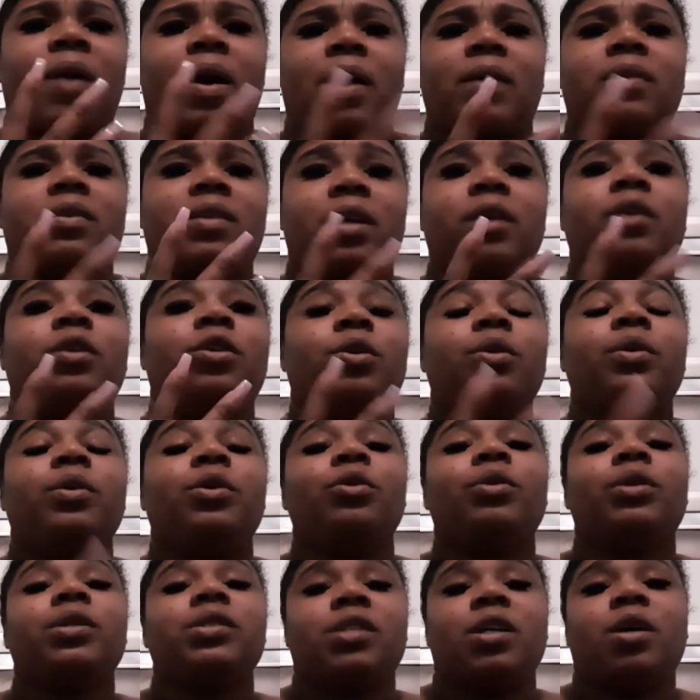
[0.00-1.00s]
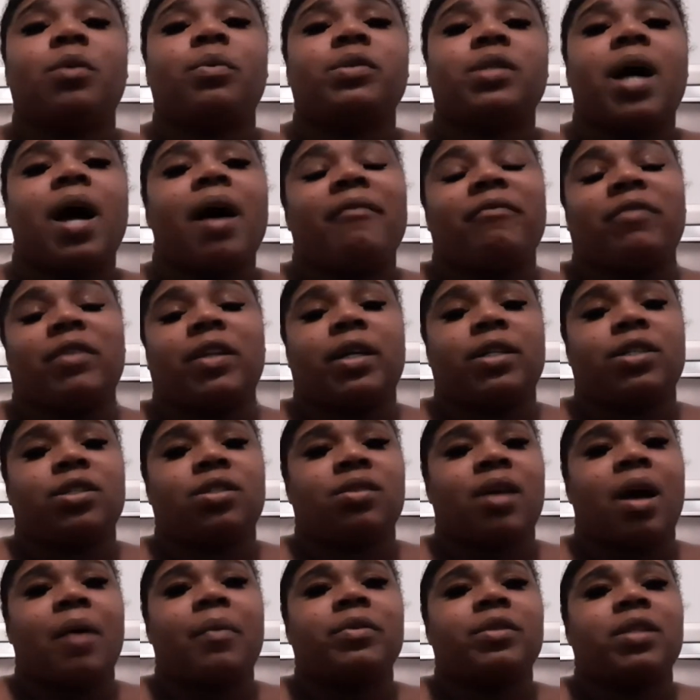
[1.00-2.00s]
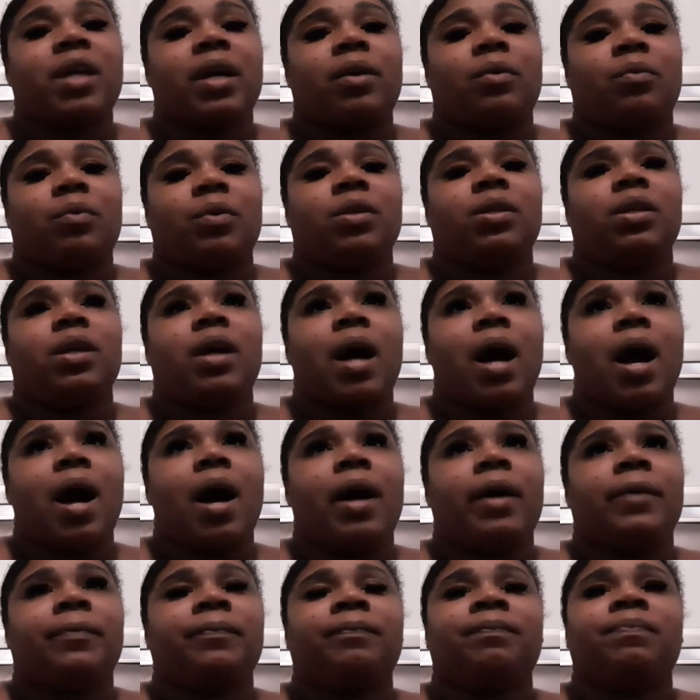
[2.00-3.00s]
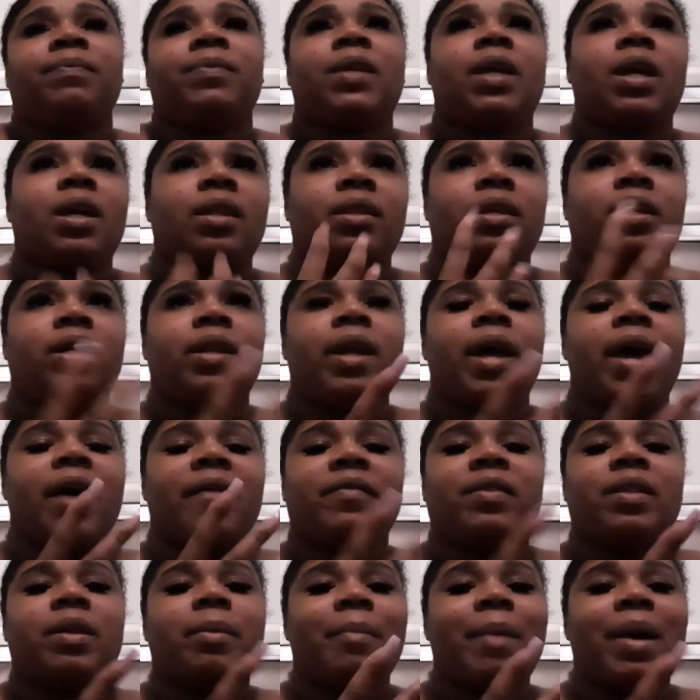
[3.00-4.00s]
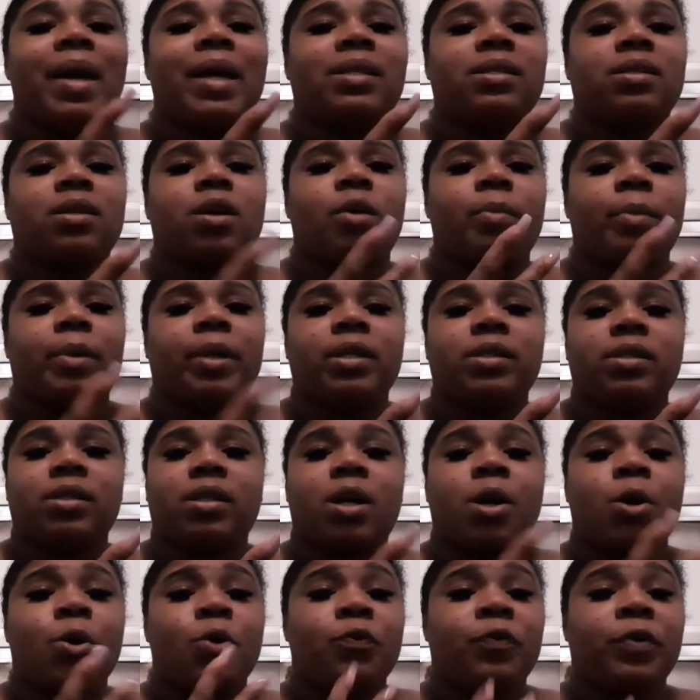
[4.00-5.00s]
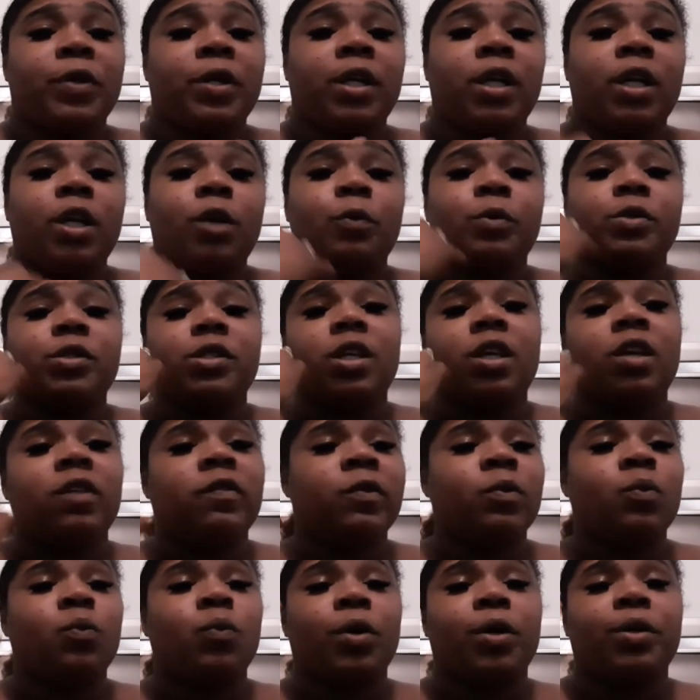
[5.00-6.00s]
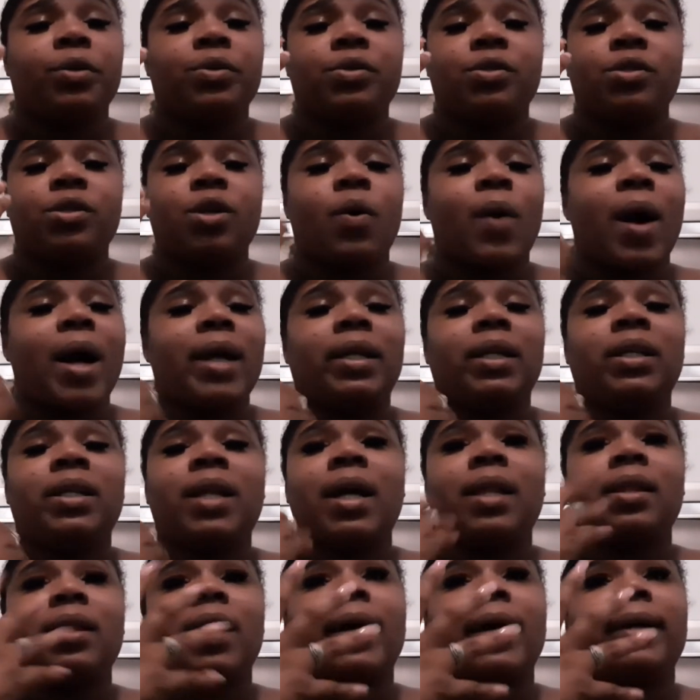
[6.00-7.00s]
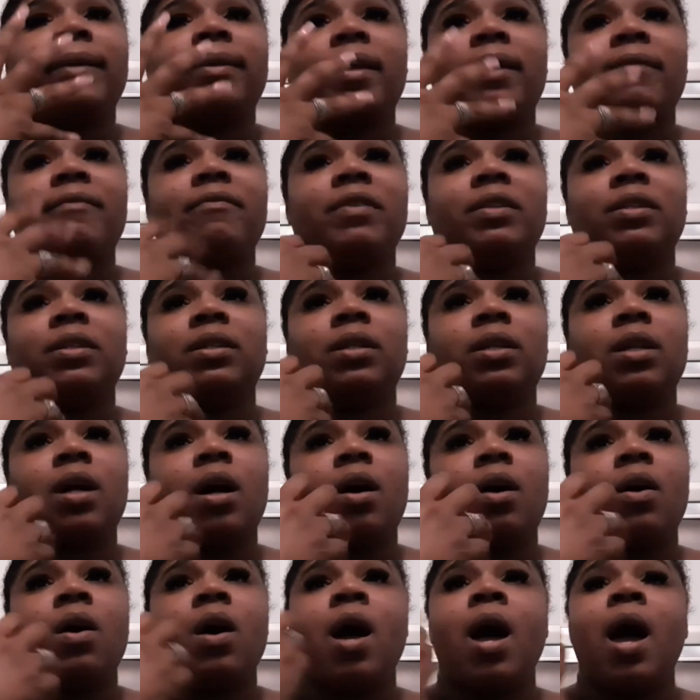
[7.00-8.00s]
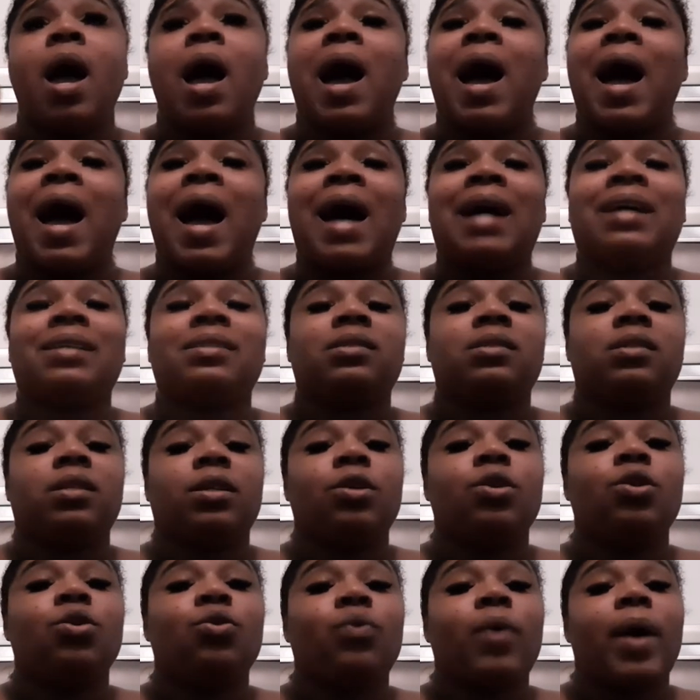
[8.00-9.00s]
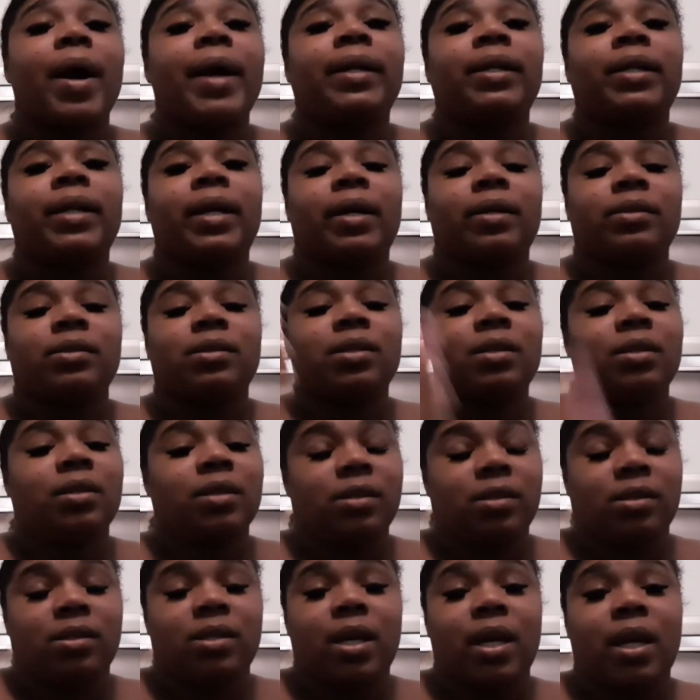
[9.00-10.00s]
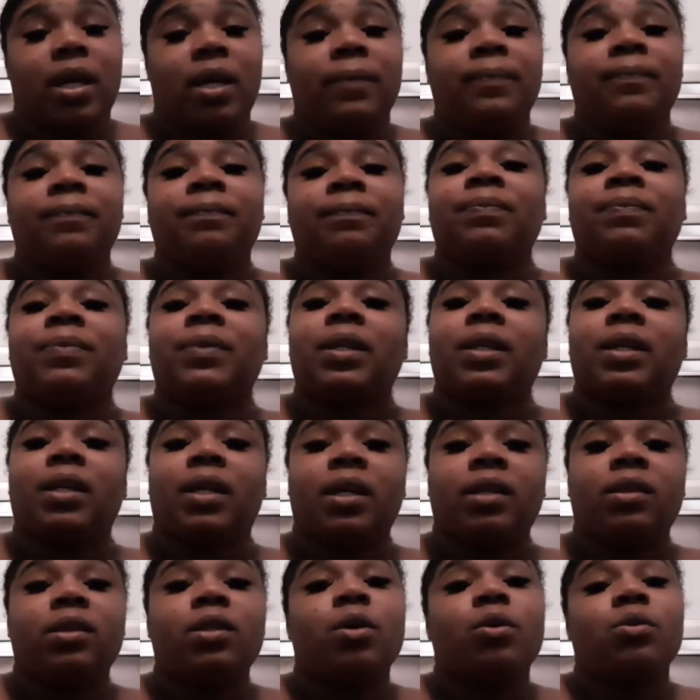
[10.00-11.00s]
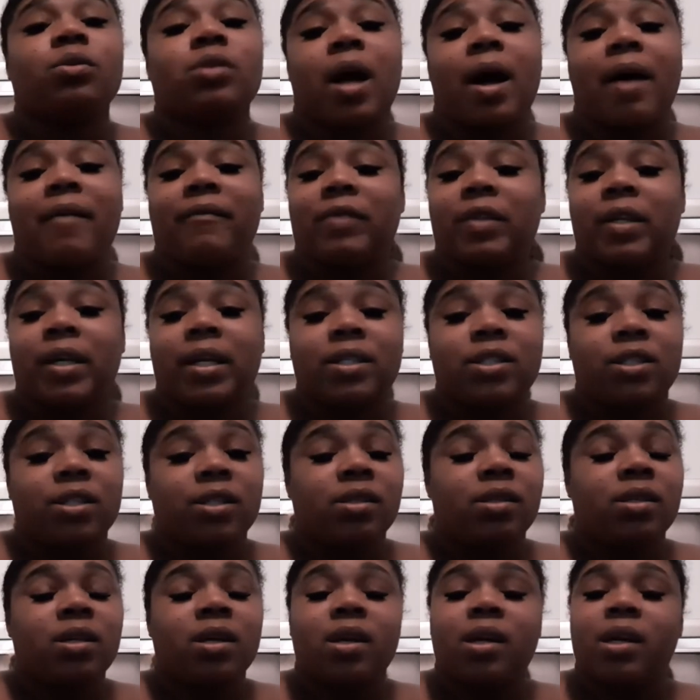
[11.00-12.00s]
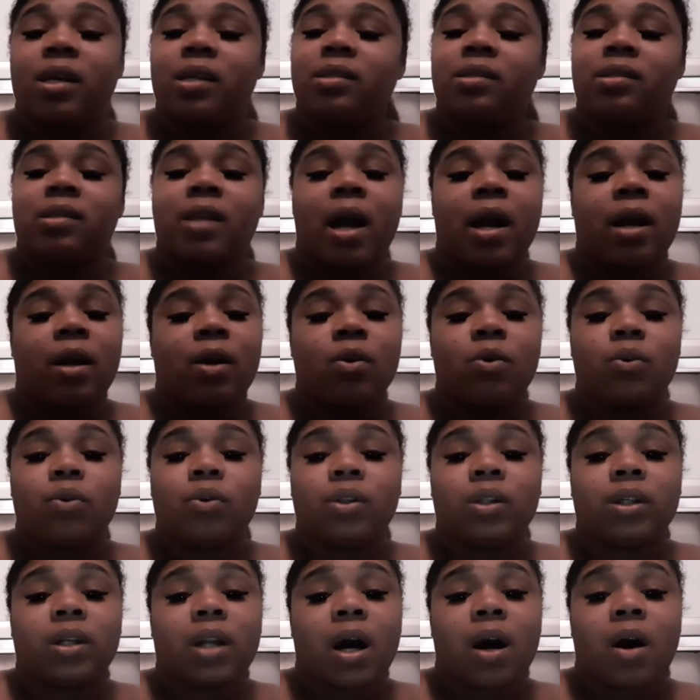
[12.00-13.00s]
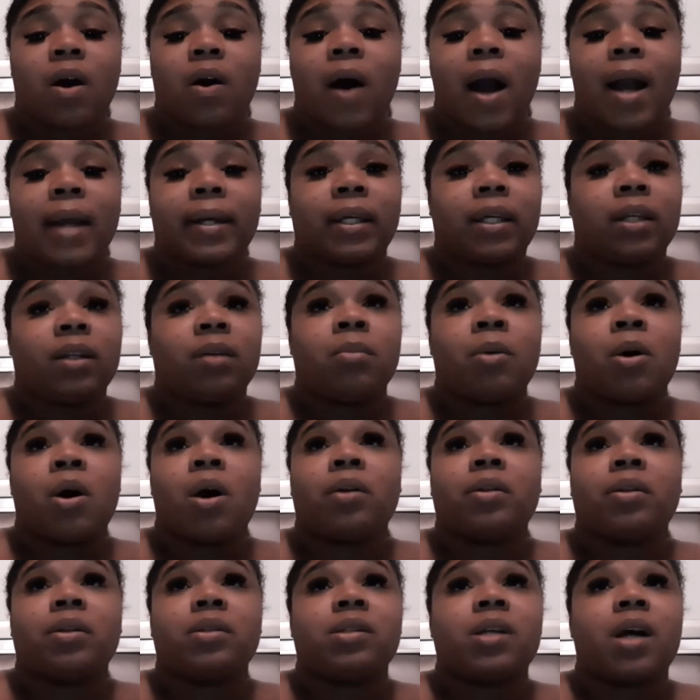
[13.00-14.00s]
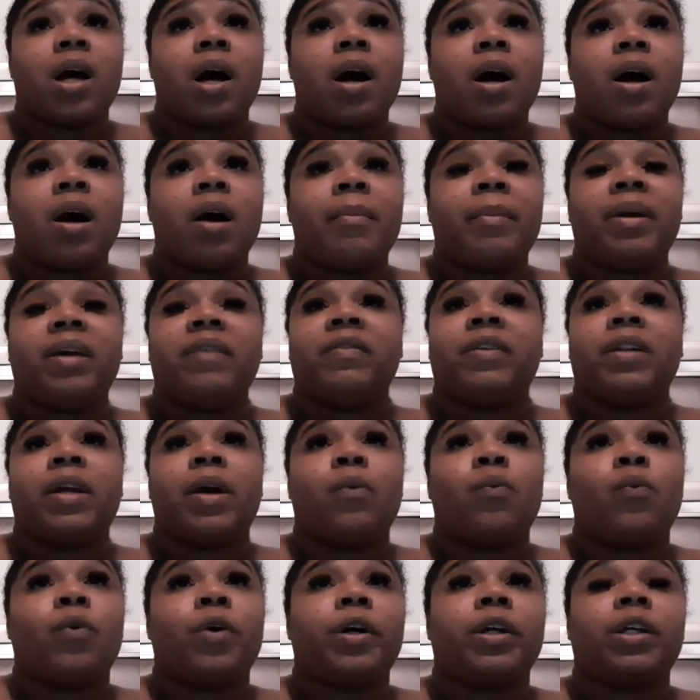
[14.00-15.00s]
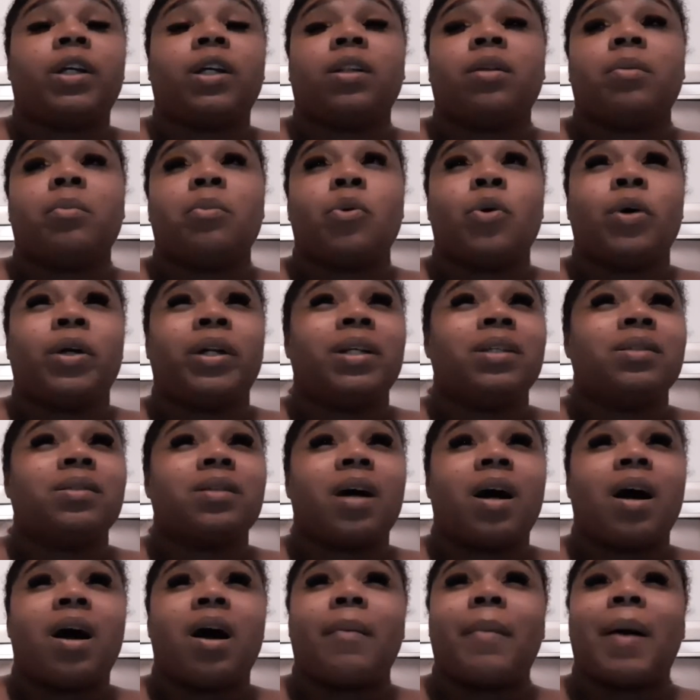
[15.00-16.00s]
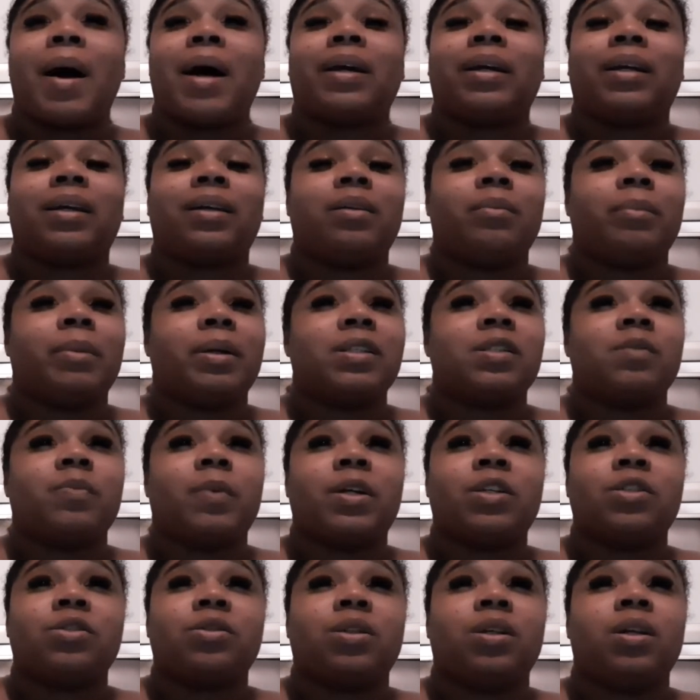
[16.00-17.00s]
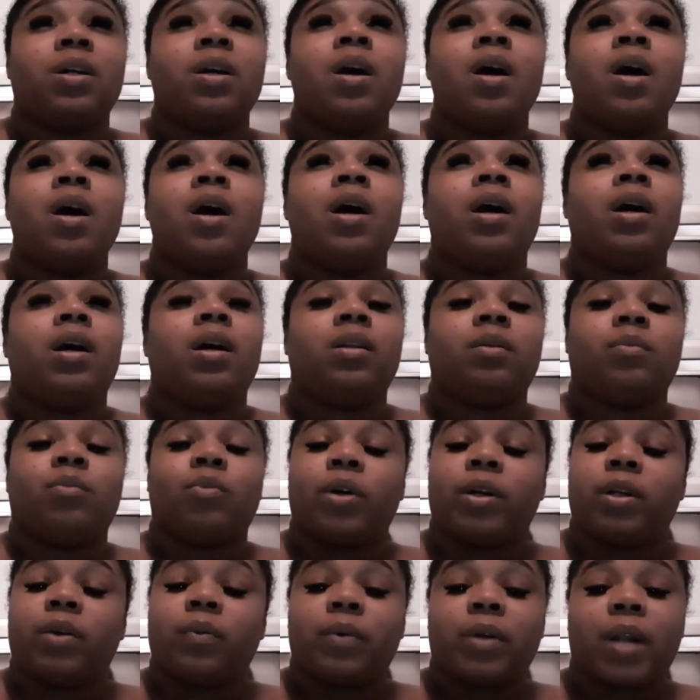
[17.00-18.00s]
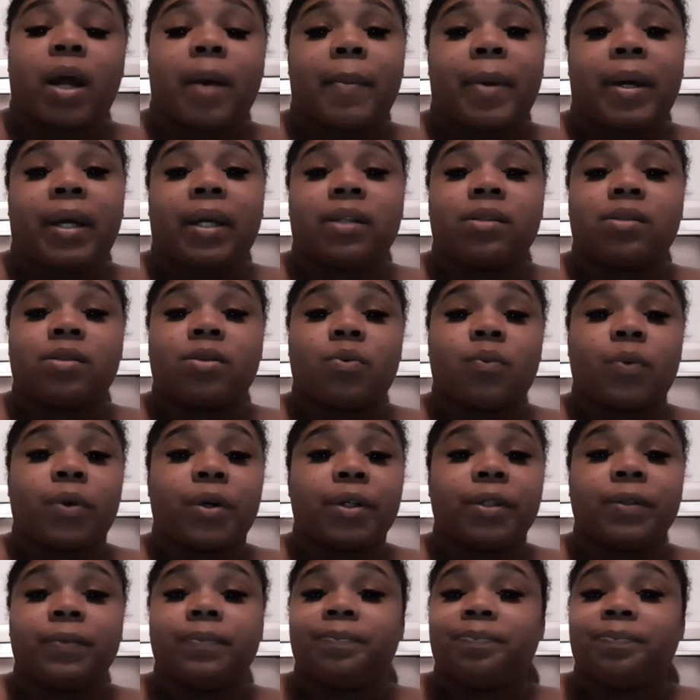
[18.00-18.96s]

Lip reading: you could tell it was hot flashes. I was like really hot, and then having the mask on because of COVID, it was even worse. So I did not like that feeling at all. I still right now to this day get those hot flashes. It's not cool at all. I get them all the time, even at work in the morning time. I get them, especially in the morning when I make it to work.